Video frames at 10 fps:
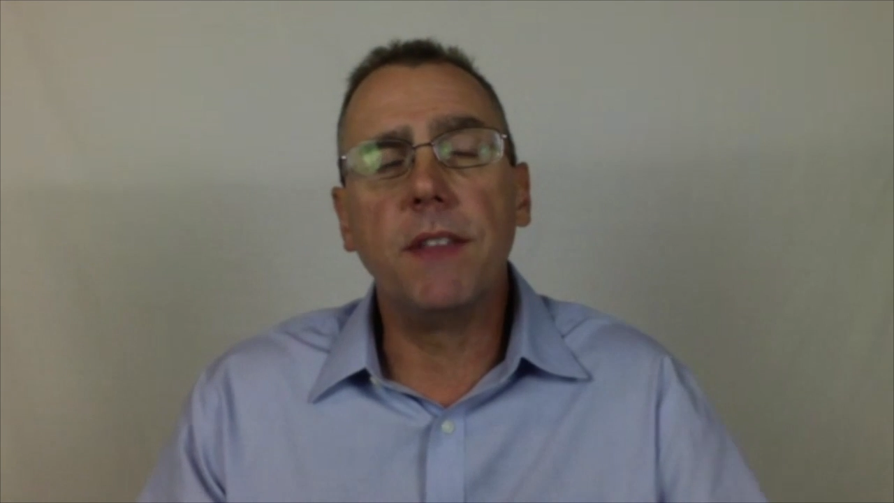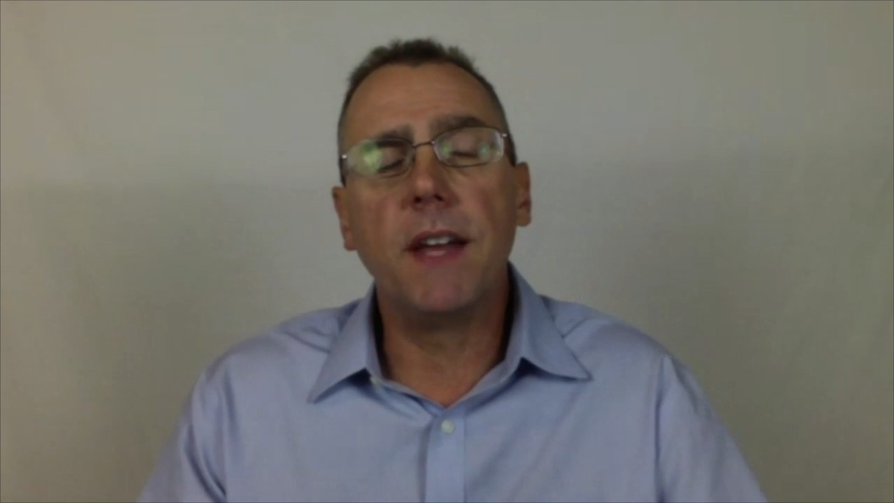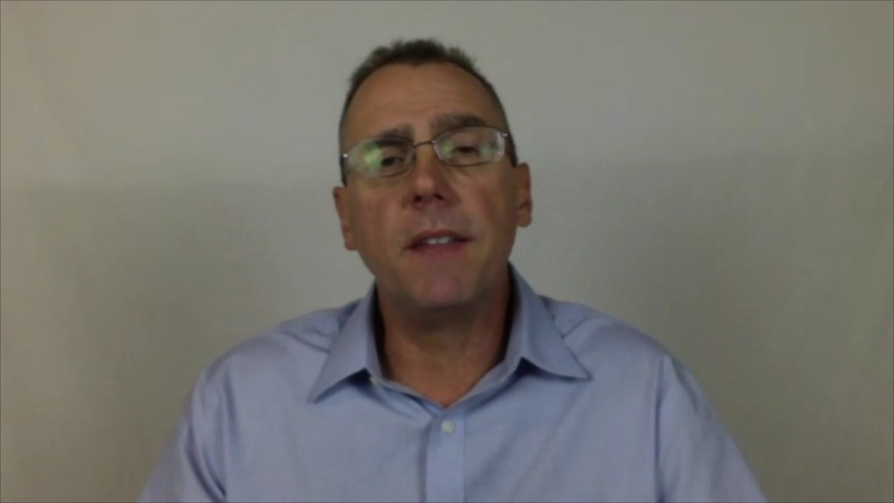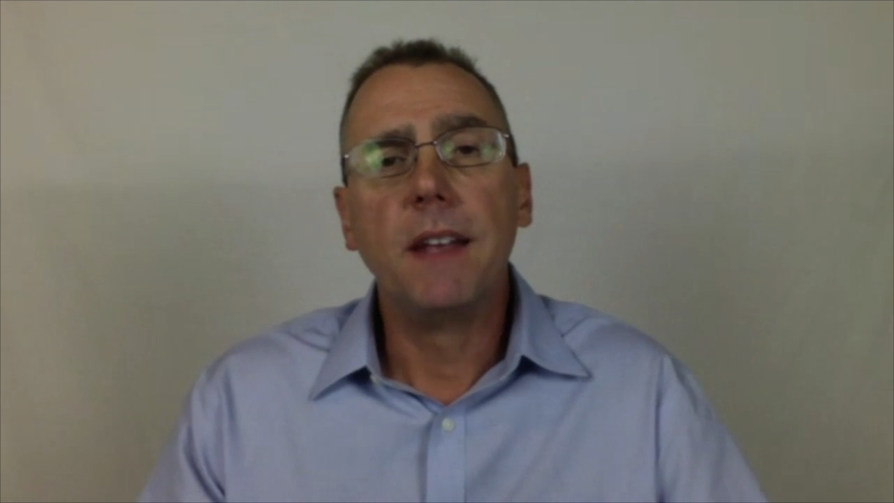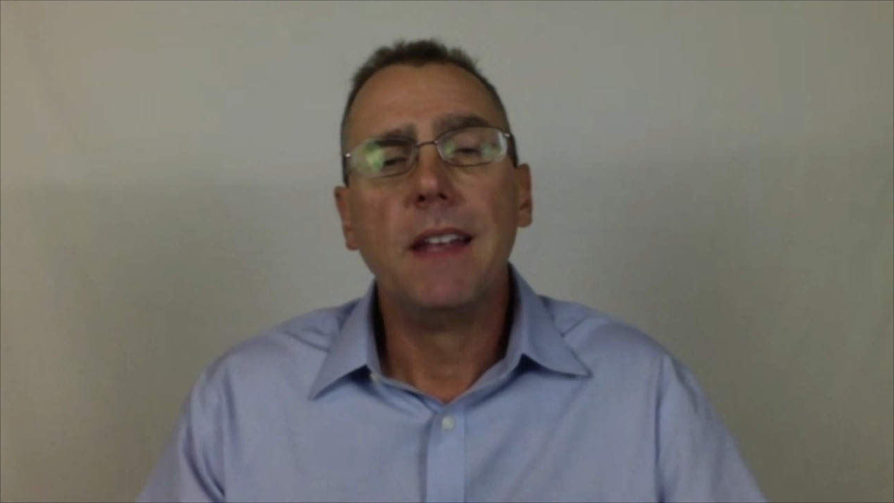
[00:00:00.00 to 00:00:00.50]

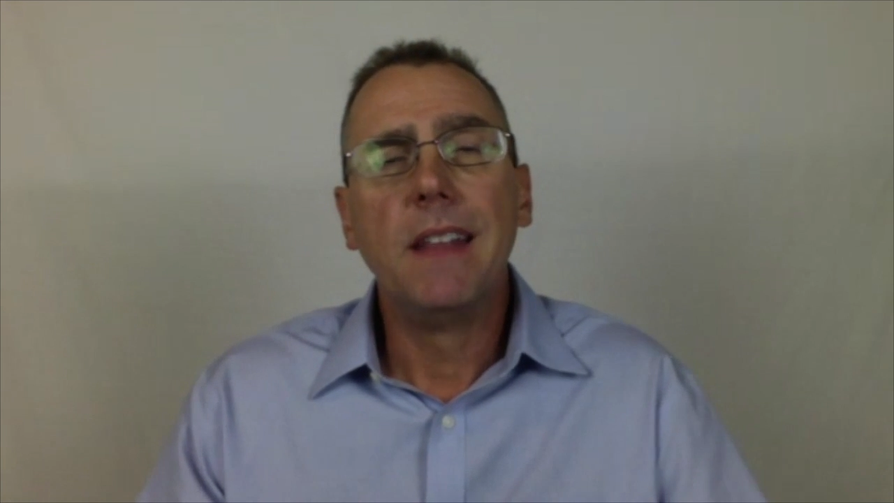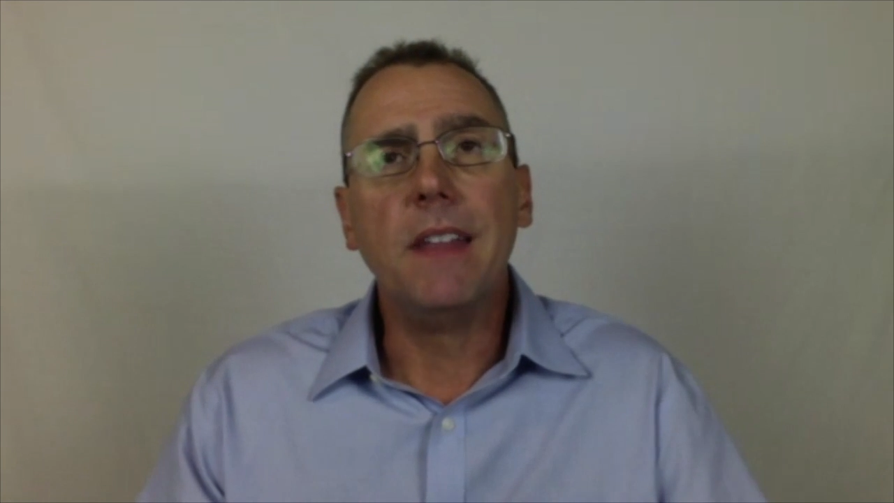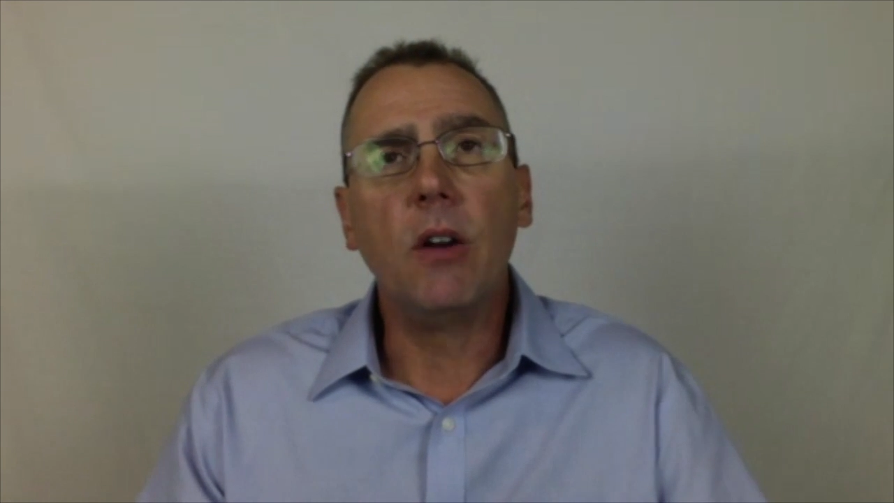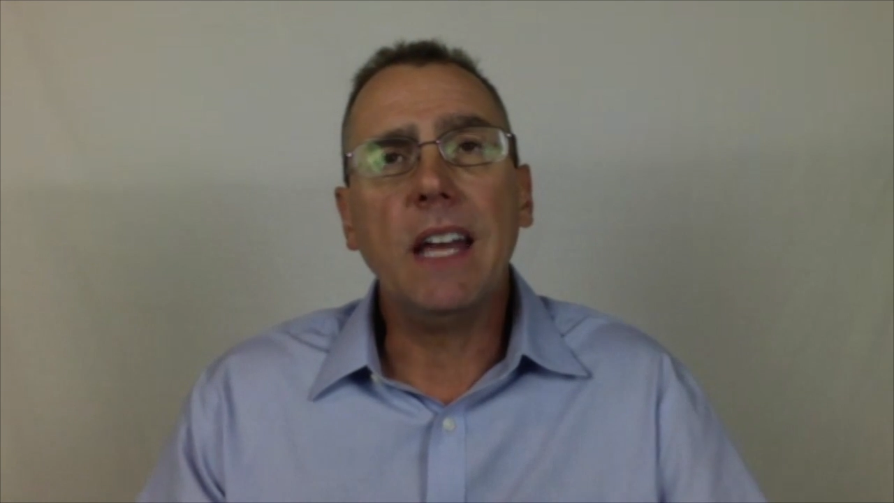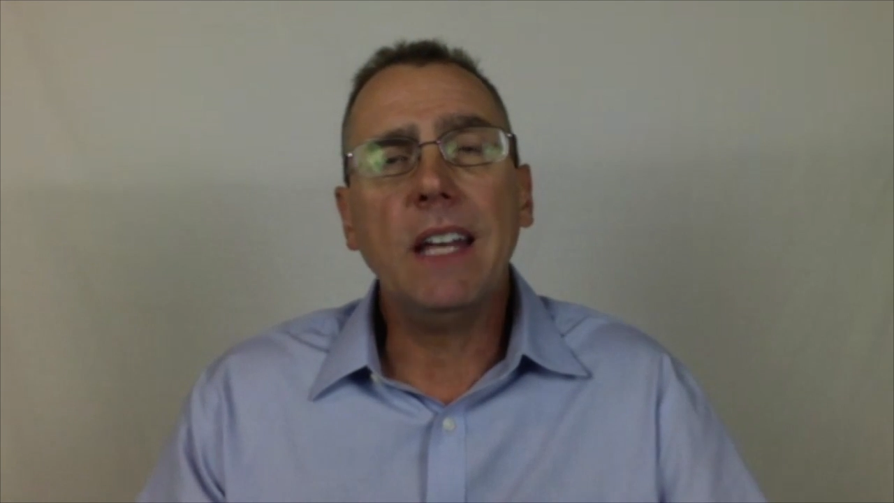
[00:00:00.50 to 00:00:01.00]
that
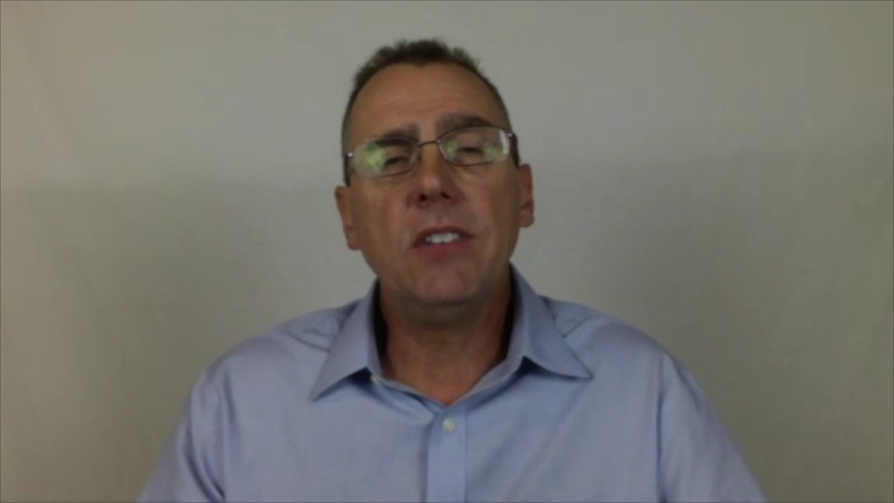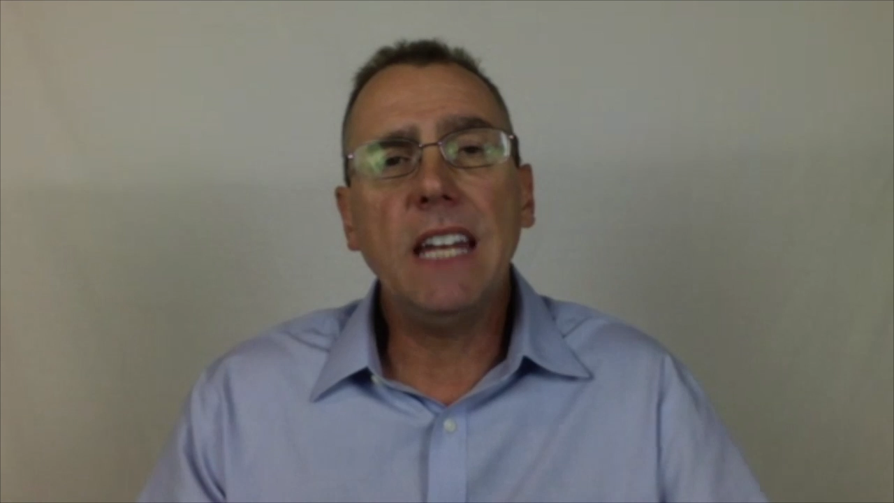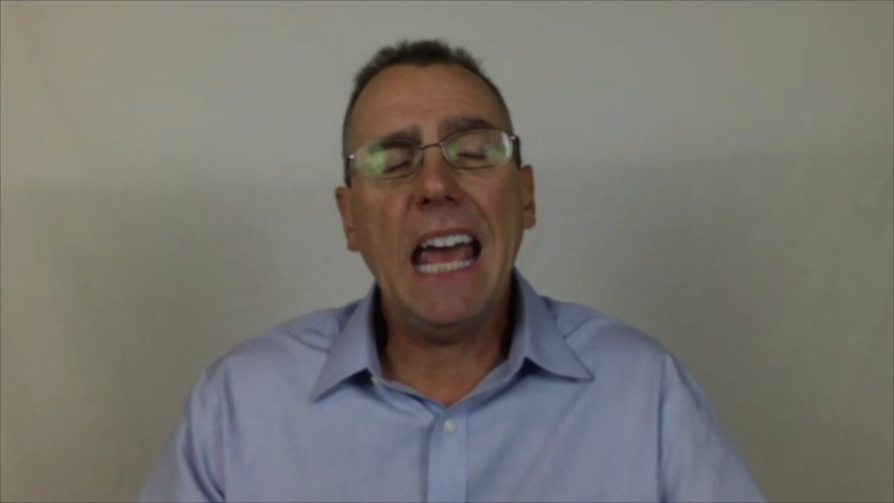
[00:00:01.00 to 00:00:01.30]
there isn't